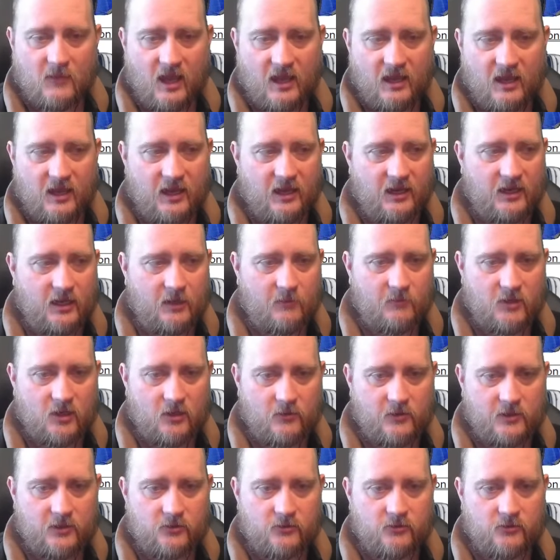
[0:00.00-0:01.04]
and I'm
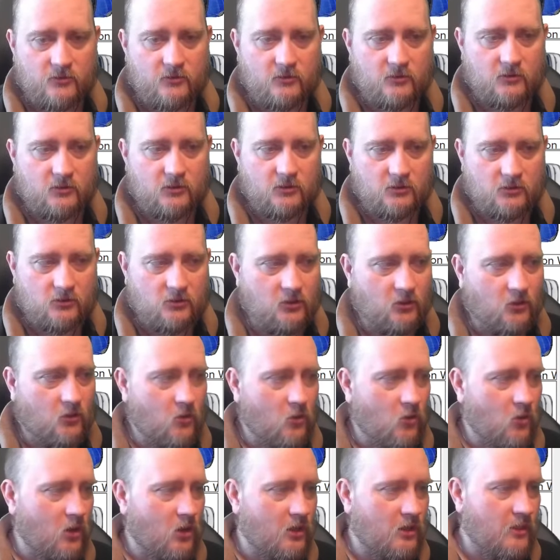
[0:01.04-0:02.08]
going to
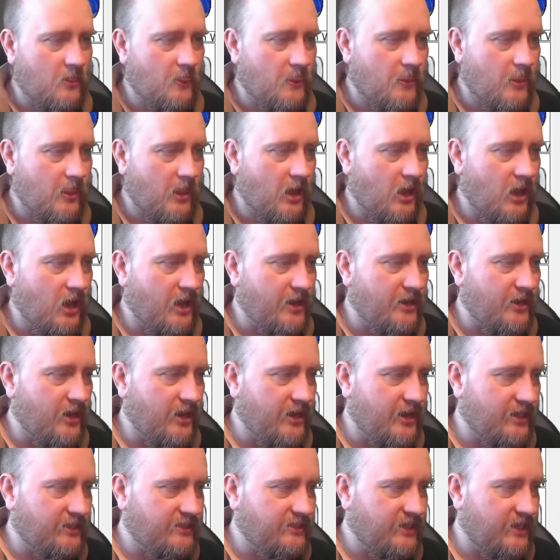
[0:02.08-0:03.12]
draw
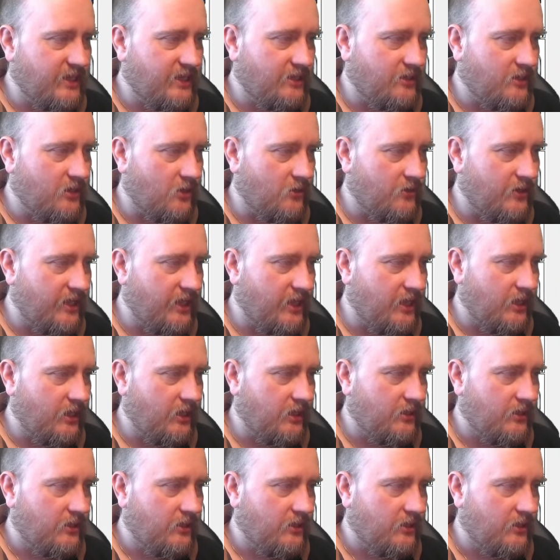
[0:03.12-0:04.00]
another thing down here.